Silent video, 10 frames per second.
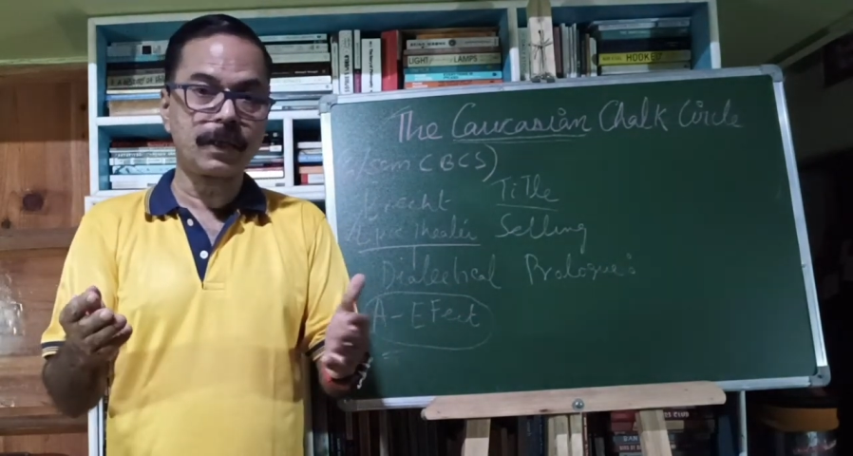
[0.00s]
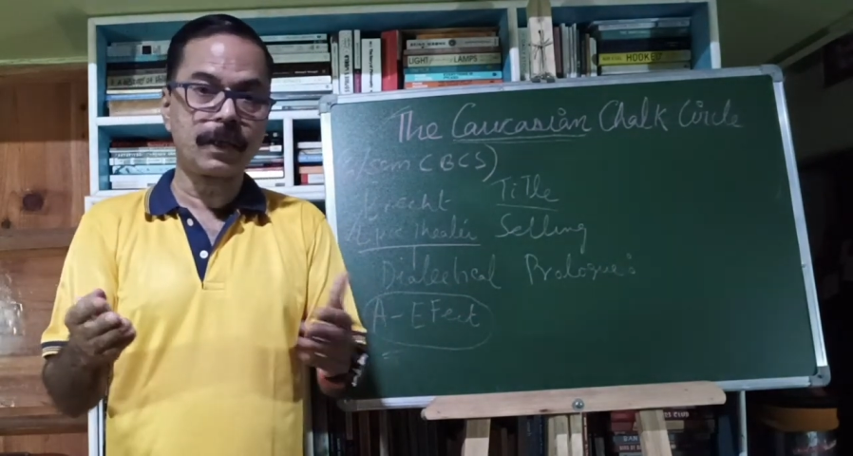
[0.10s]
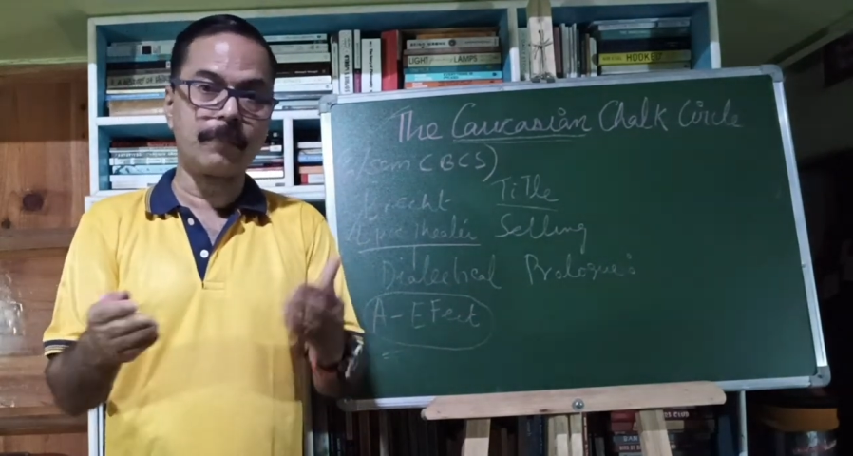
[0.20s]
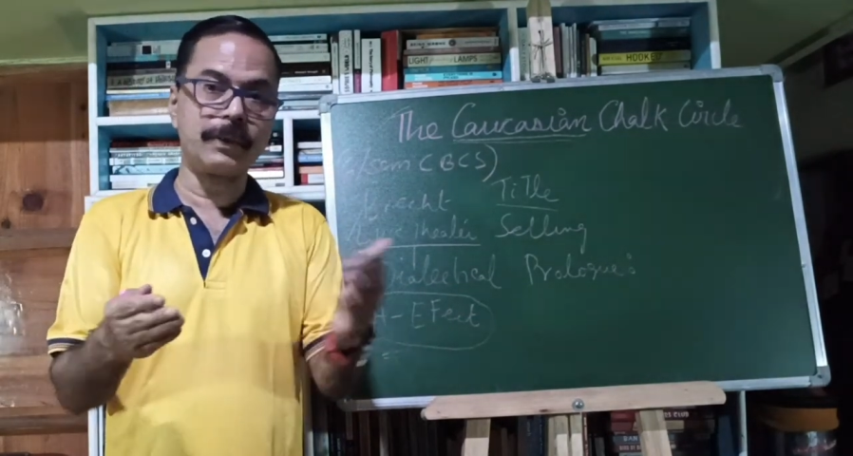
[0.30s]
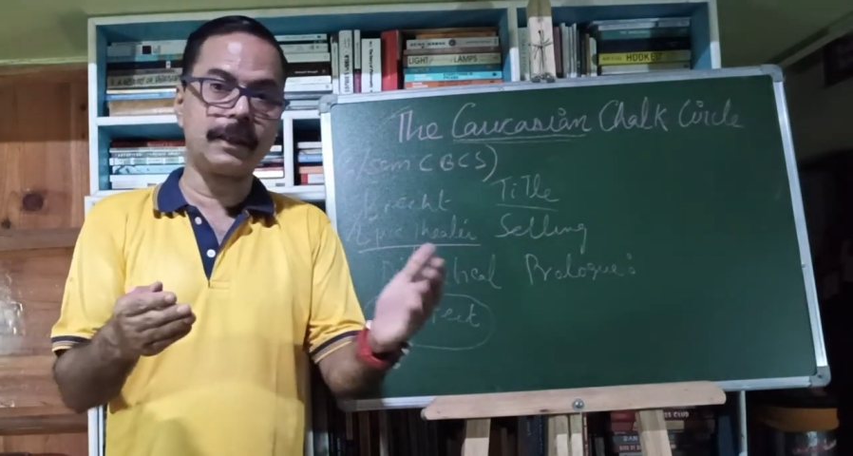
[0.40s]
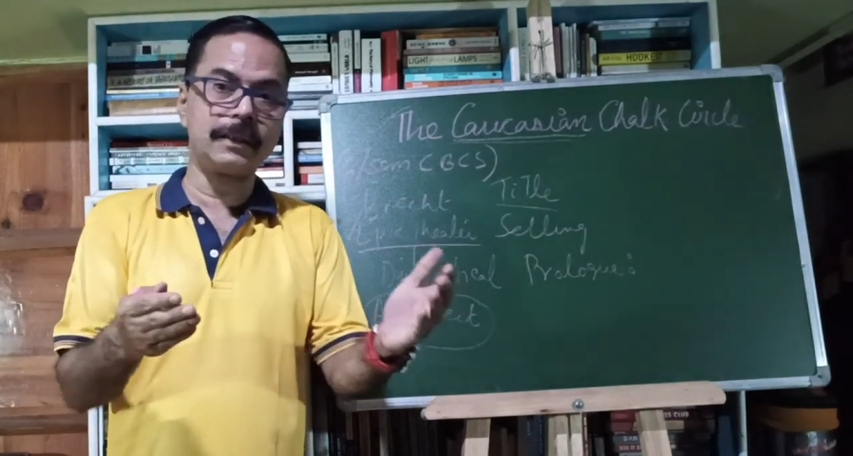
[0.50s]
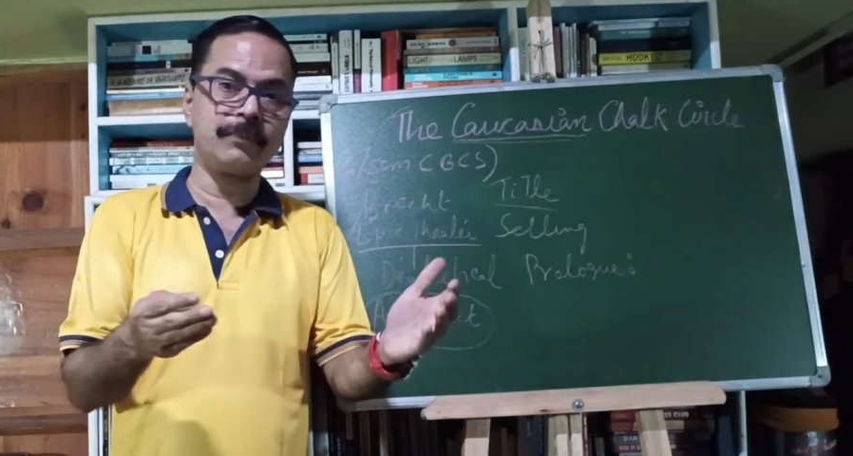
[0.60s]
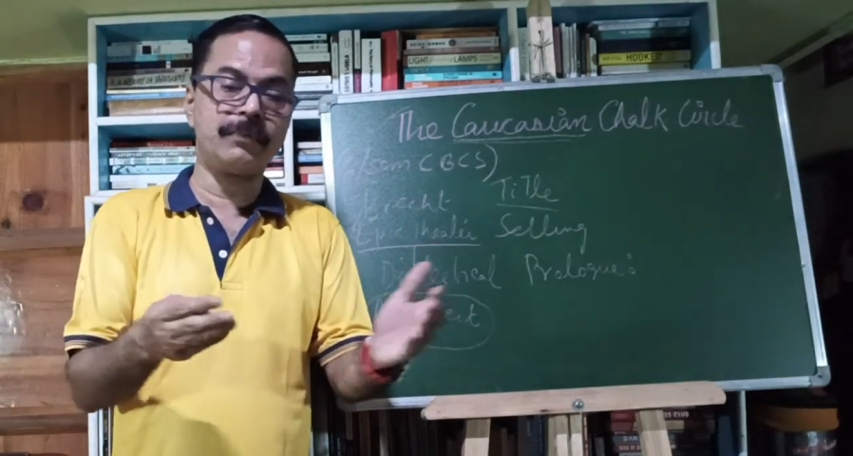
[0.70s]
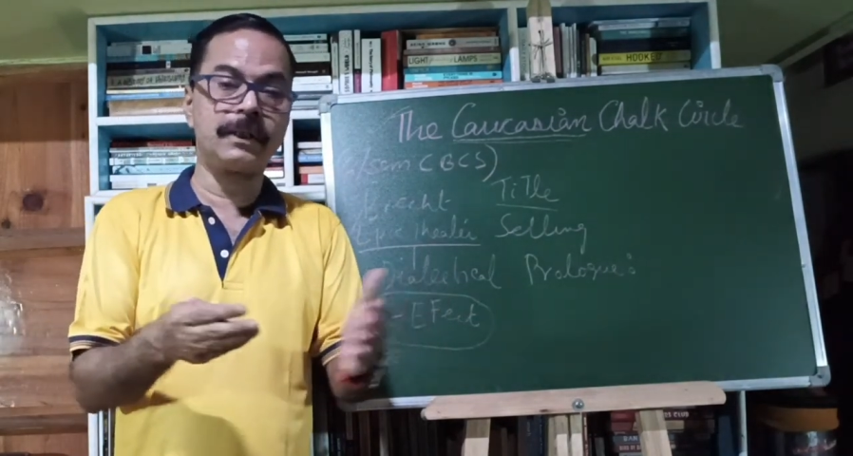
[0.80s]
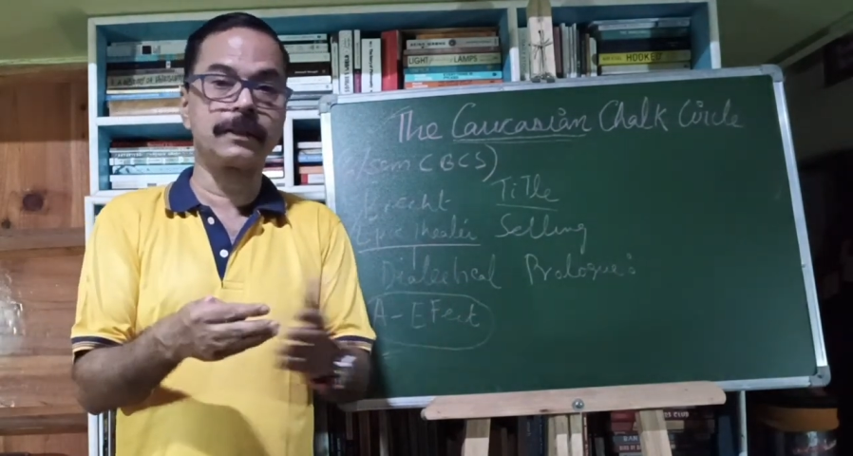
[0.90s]

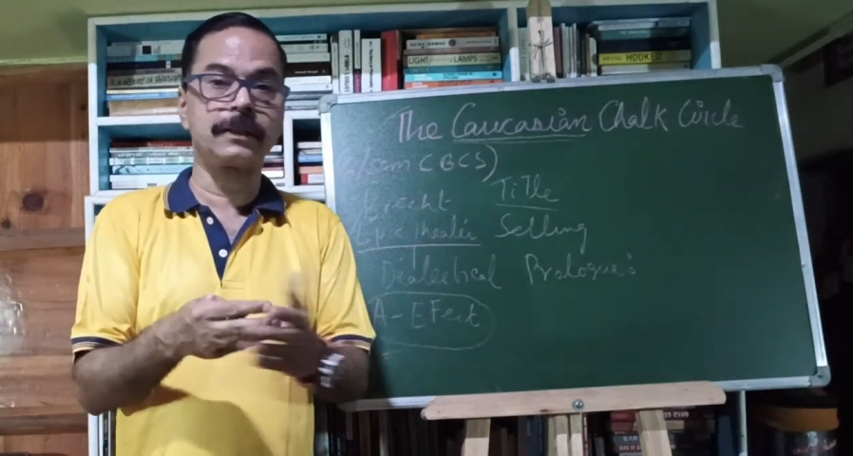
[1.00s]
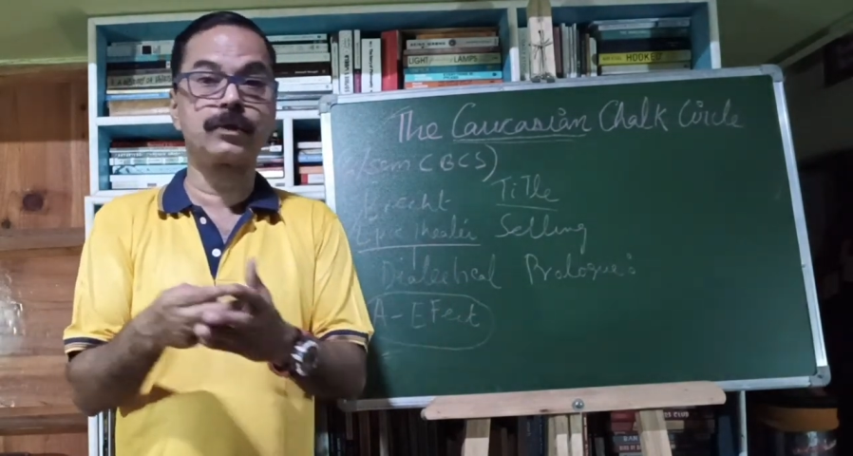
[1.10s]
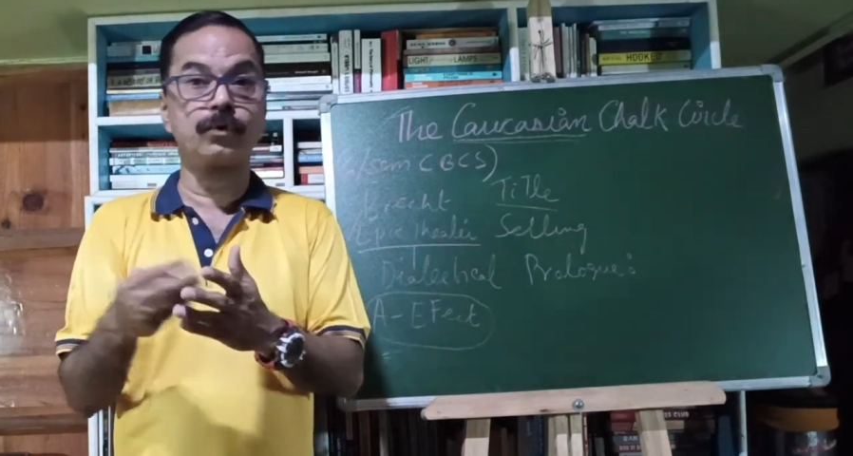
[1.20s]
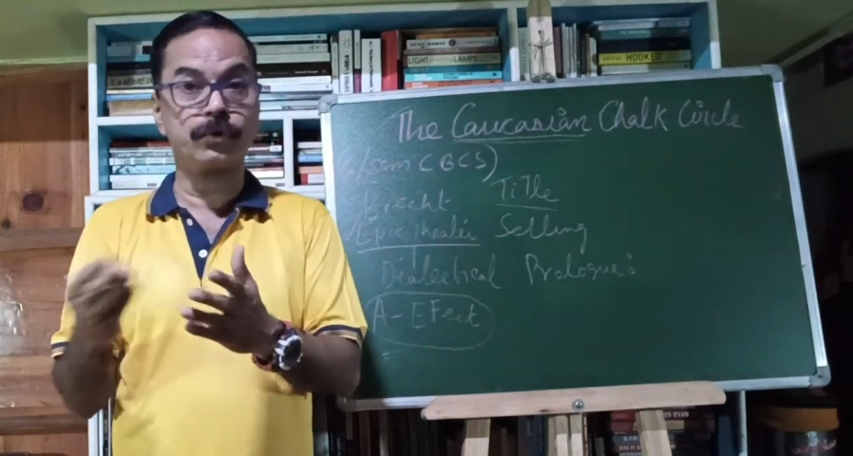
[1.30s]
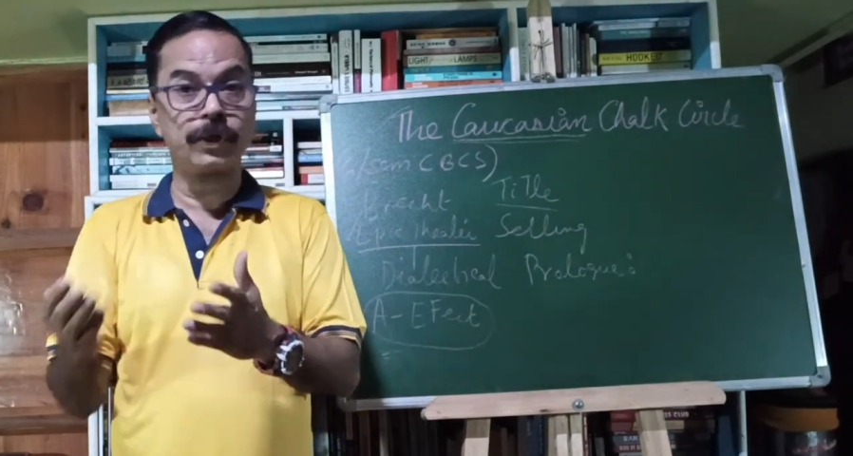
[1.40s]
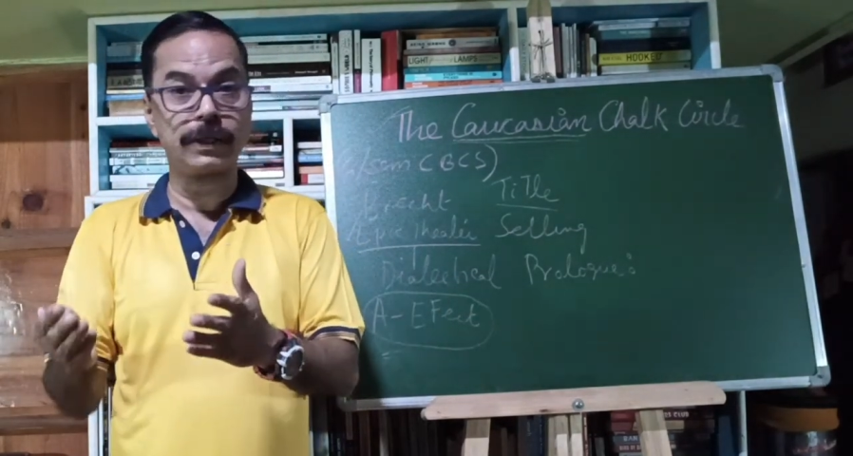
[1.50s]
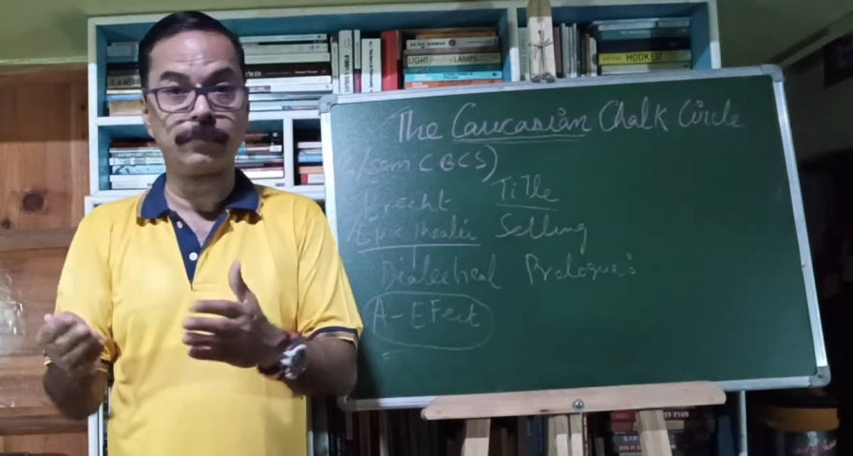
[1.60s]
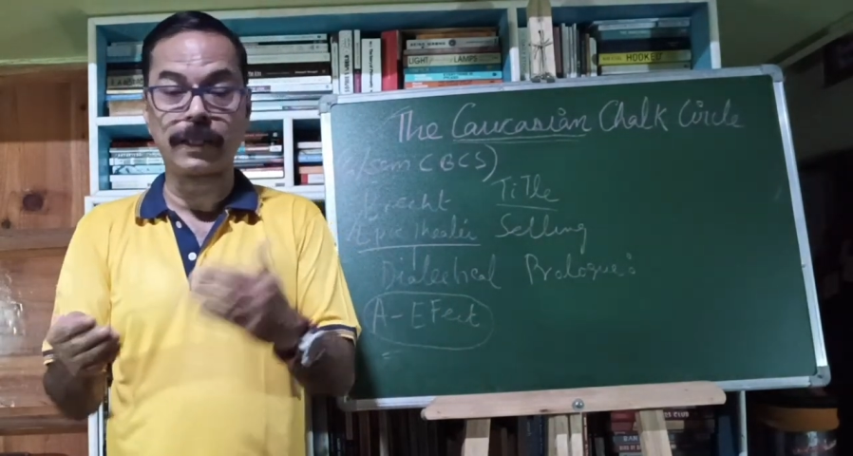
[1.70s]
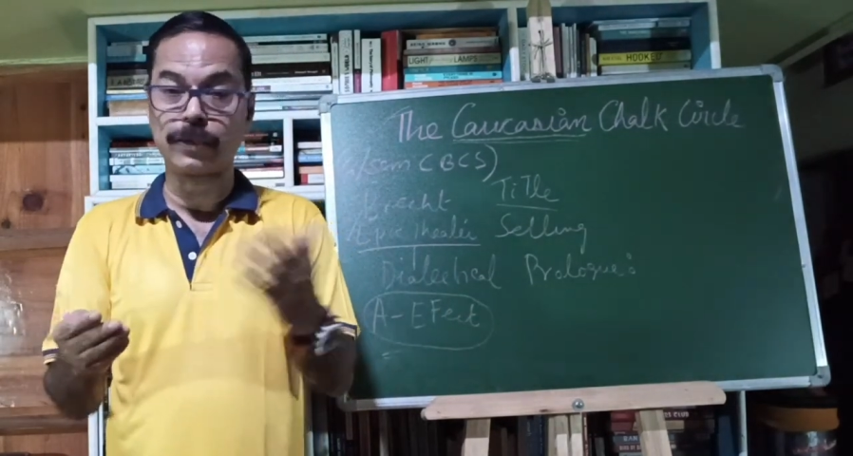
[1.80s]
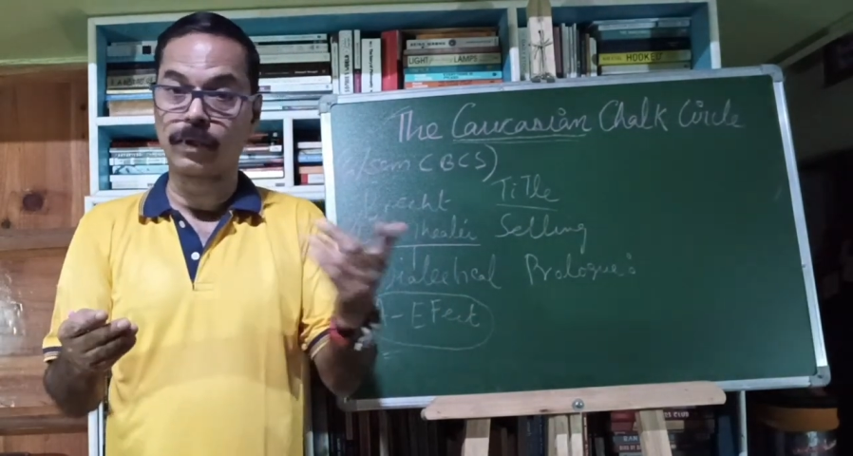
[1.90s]
capitalism versus socialism
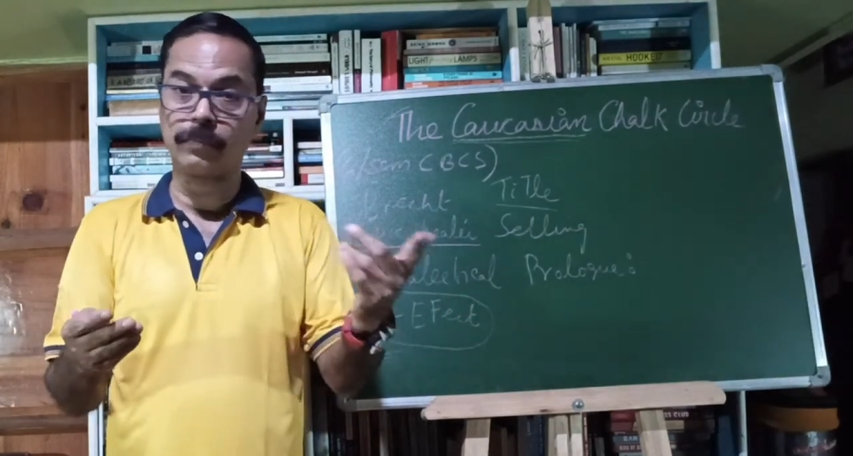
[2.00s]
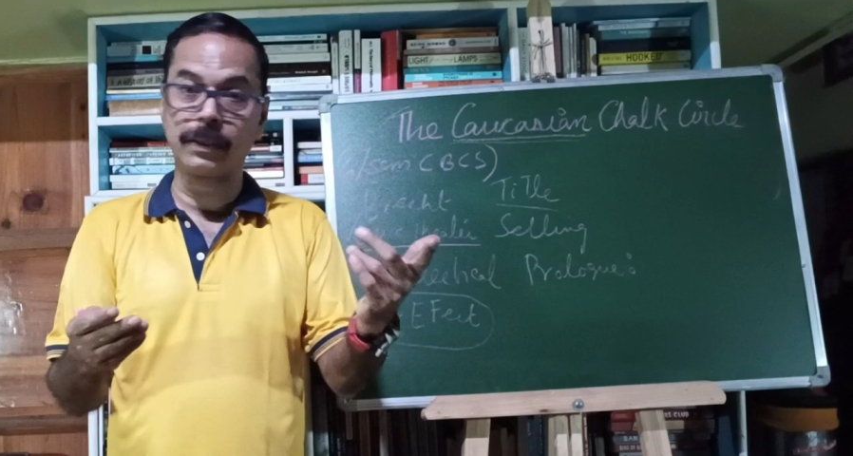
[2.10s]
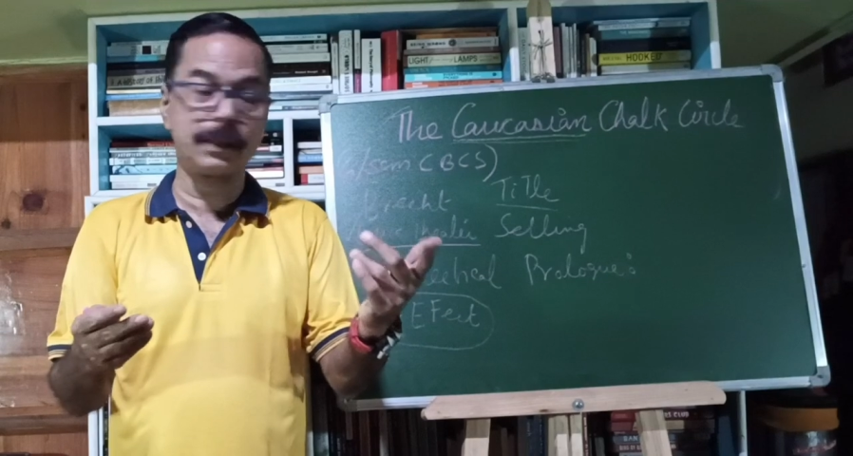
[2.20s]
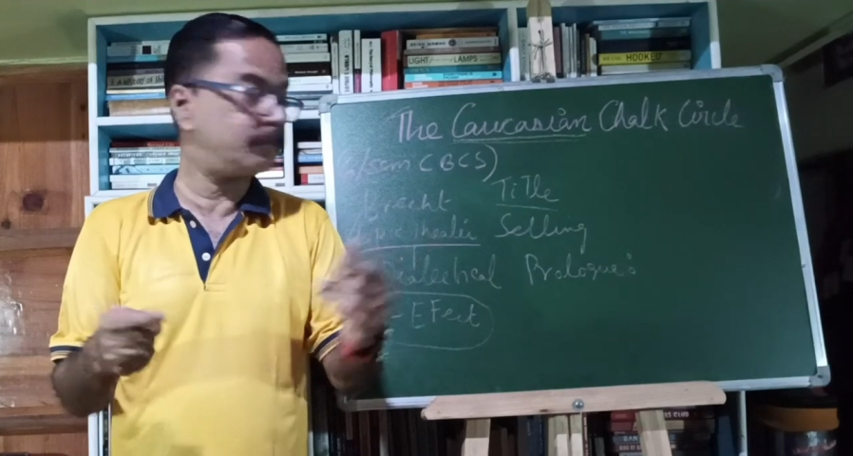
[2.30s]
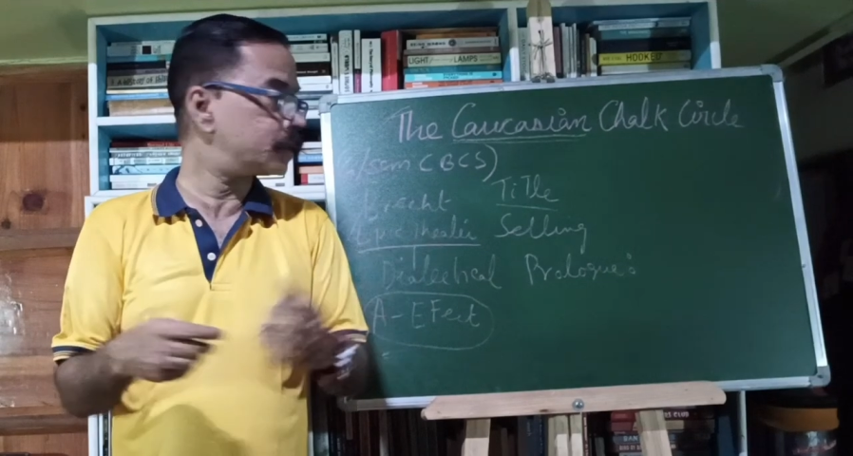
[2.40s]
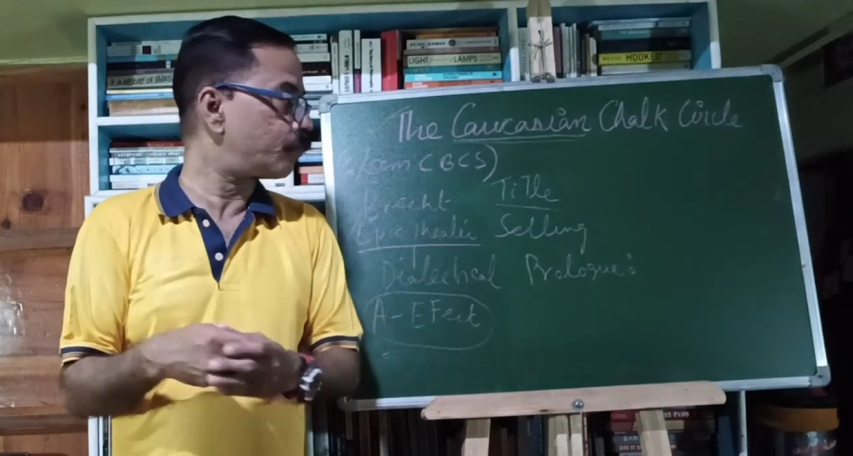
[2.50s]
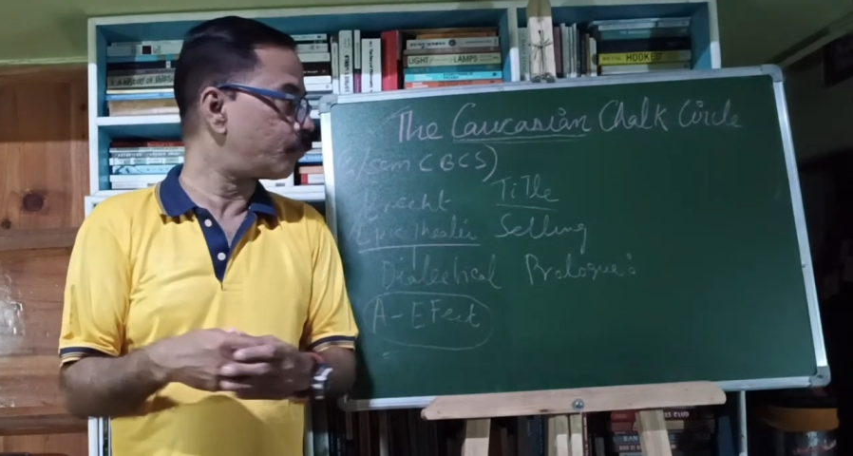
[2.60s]
that is one of the themes